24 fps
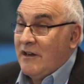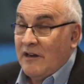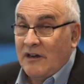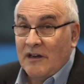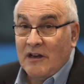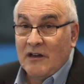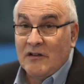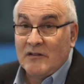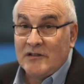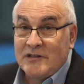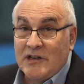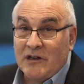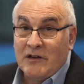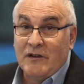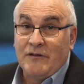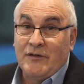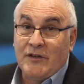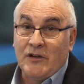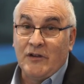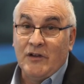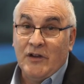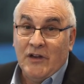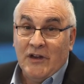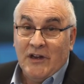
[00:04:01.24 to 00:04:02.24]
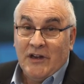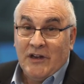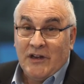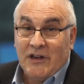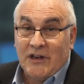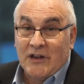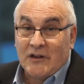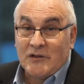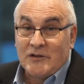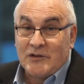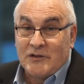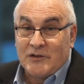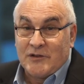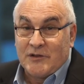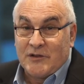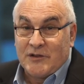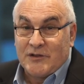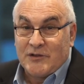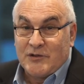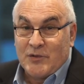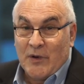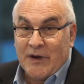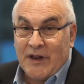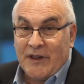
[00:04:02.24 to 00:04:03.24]
You know, so if you, you know,
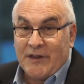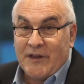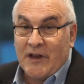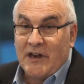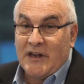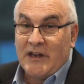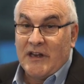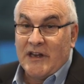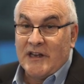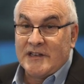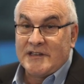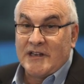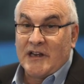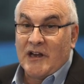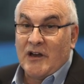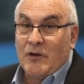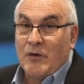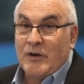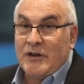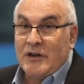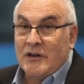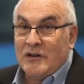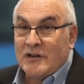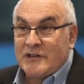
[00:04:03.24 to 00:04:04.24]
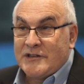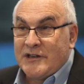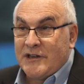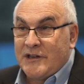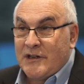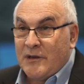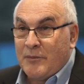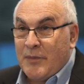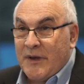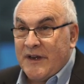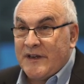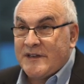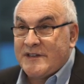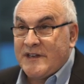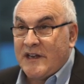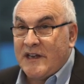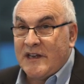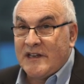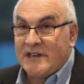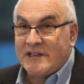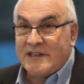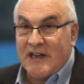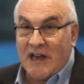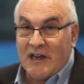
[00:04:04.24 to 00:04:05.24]
20, 30 years ago when you looked at the
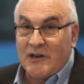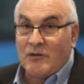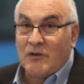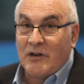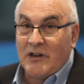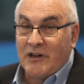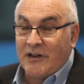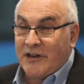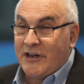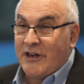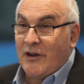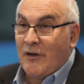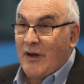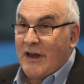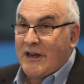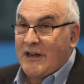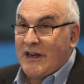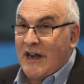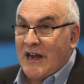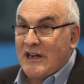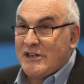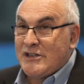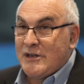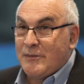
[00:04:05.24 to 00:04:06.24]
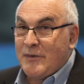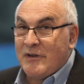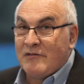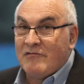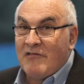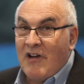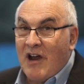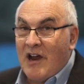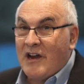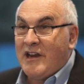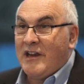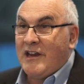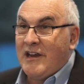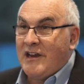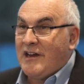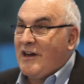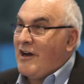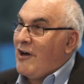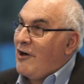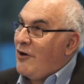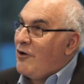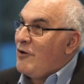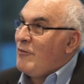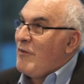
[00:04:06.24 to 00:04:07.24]
PC and said, well, you know, I could actually be running
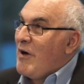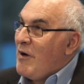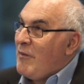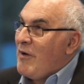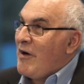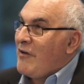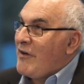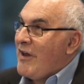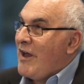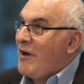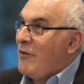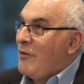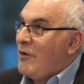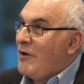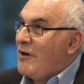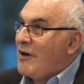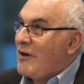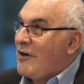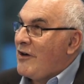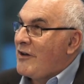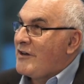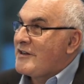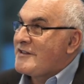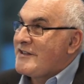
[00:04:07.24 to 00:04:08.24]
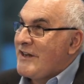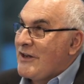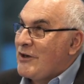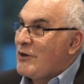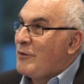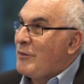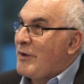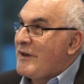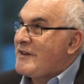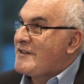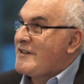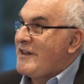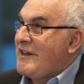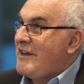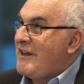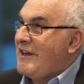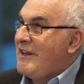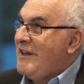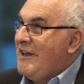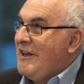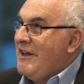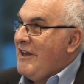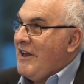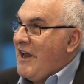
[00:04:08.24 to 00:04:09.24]
a whole mobile network on a single
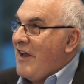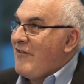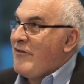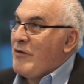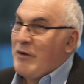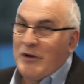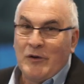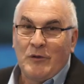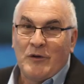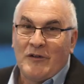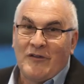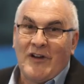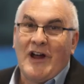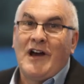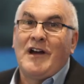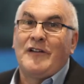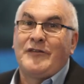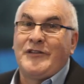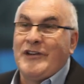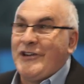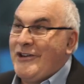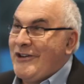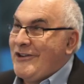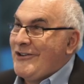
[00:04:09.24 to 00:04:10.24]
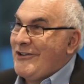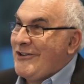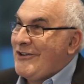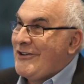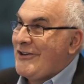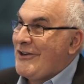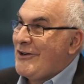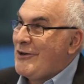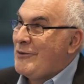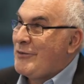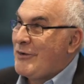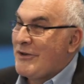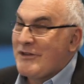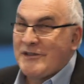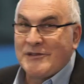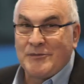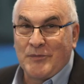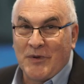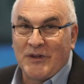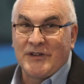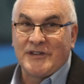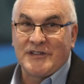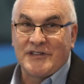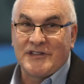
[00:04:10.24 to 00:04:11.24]
PC, everybody would have laughed at you, you know, yeah.
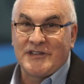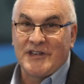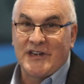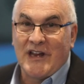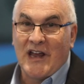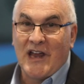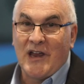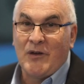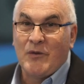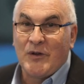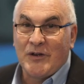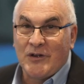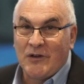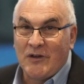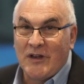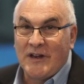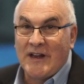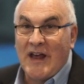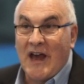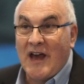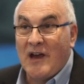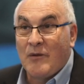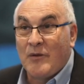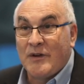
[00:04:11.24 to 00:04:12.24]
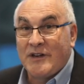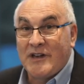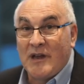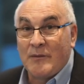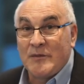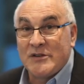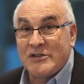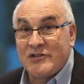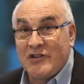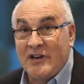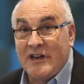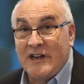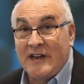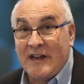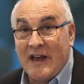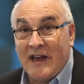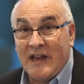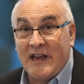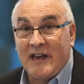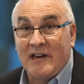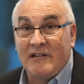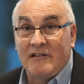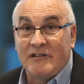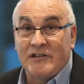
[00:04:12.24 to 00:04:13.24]
but, but today we're doing that, we're demonstrating
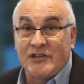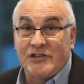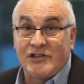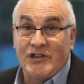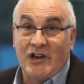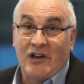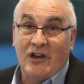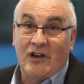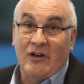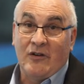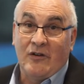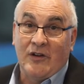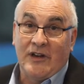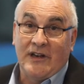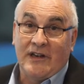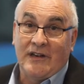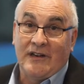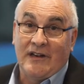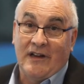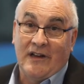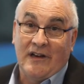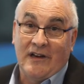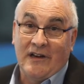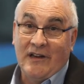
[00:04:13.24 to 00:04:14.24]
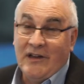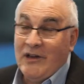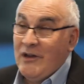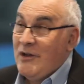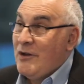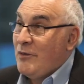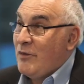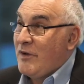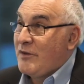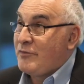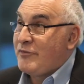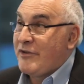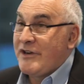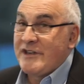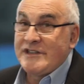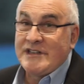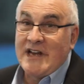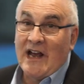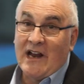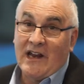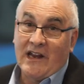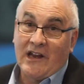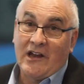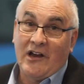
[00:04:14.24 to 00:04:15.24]
that here at the show in, uh, with British
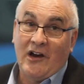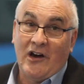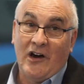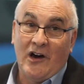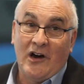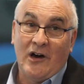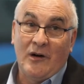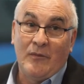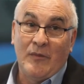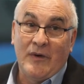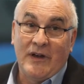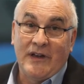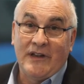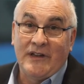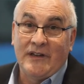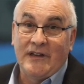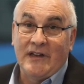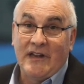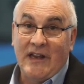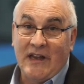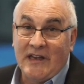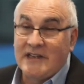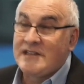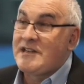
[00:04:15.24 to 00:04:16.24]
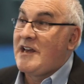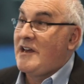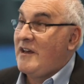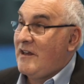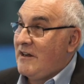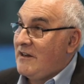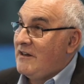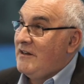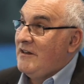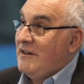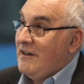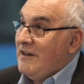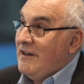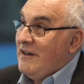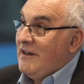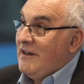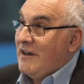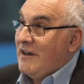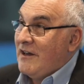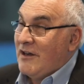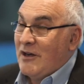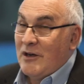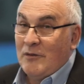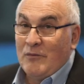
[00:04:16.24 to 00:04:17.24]
Telecom and Intel
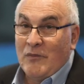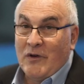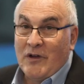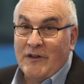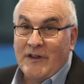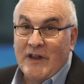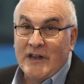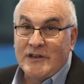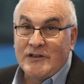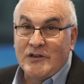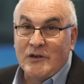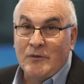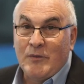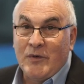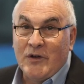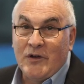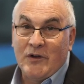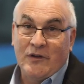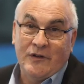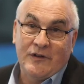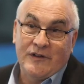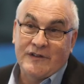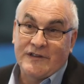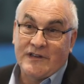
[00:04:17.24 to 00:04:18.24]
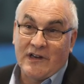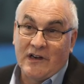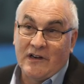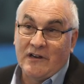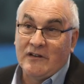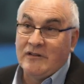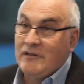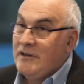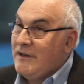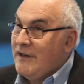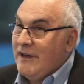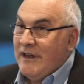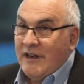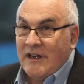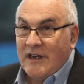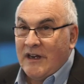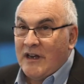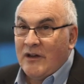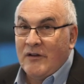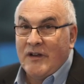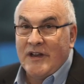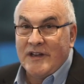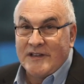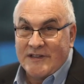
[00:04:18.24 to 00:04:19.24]
um, on their two booths. So,
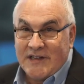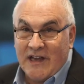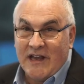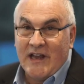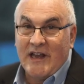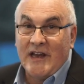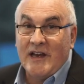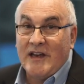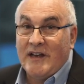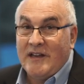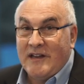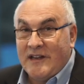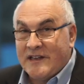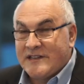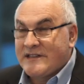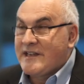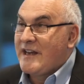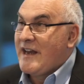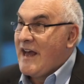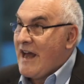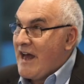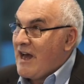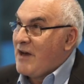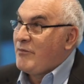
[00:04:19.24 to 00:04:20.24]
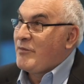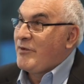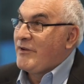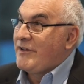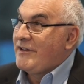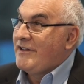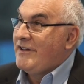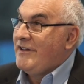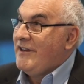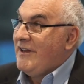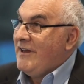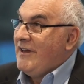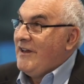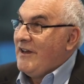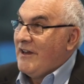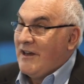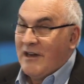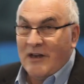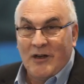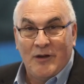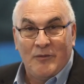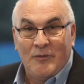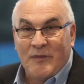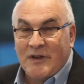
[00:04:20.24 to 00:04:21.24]
you know, it's here, it's going to happen.
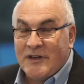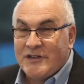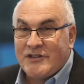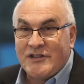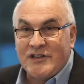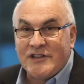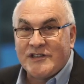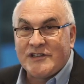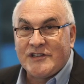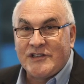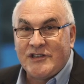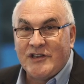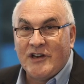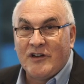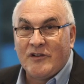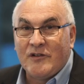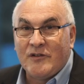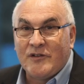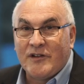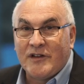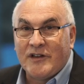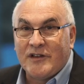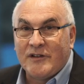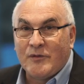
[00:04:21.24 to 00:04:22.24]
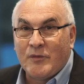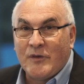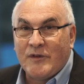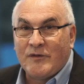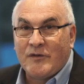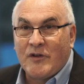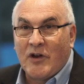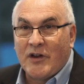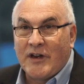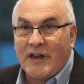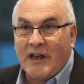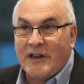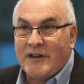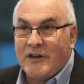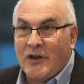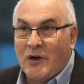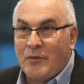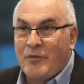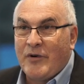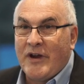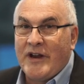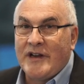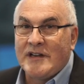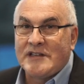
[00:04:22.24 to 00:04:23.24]
Um, it's just, you know, that we've got to get the
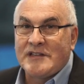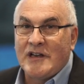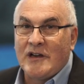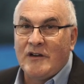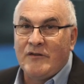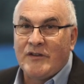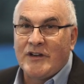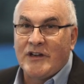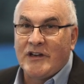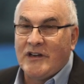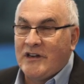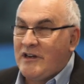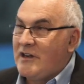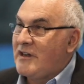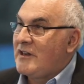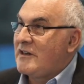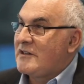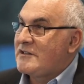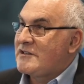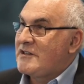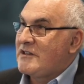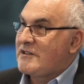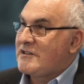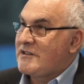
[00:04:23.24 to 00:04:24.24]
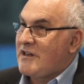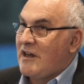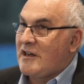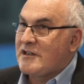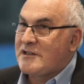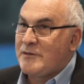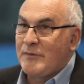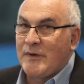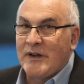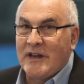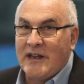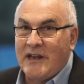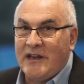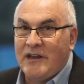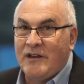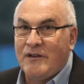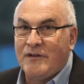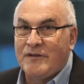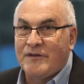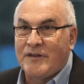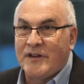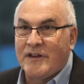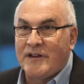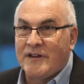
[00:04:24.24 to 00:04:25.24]
operators over the hurdle to start to
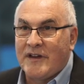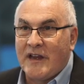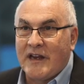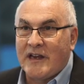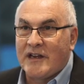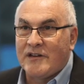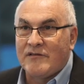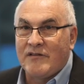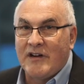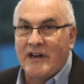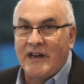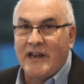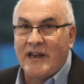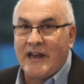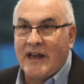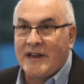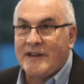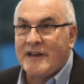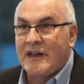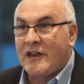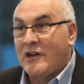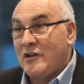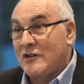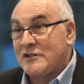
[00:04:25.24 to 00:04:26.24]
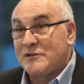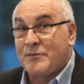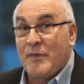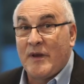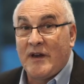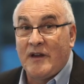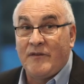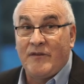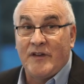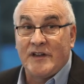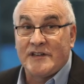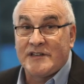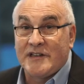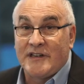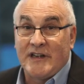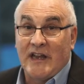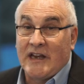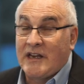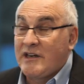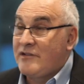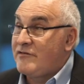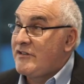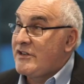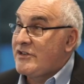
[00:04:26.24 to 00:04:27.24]
believe that they can really get their cost benefits
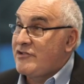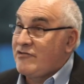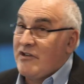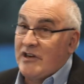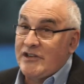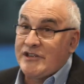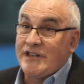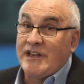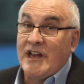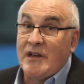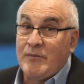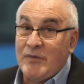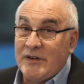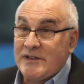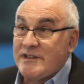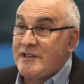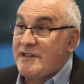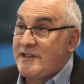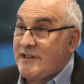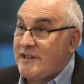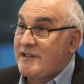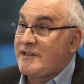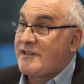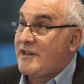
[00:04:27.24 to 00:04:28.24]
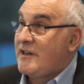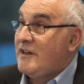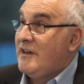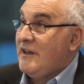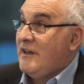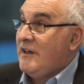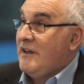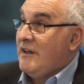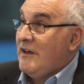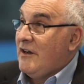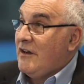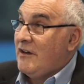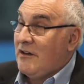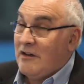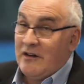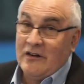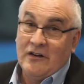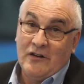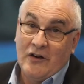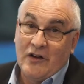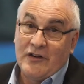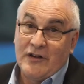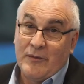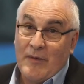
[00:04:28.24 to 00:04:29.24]
and they can restructure their businesses
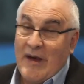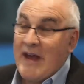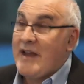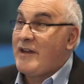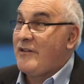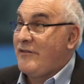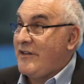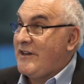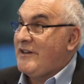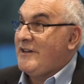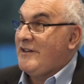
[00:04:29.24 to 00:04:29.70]
uh, on the back of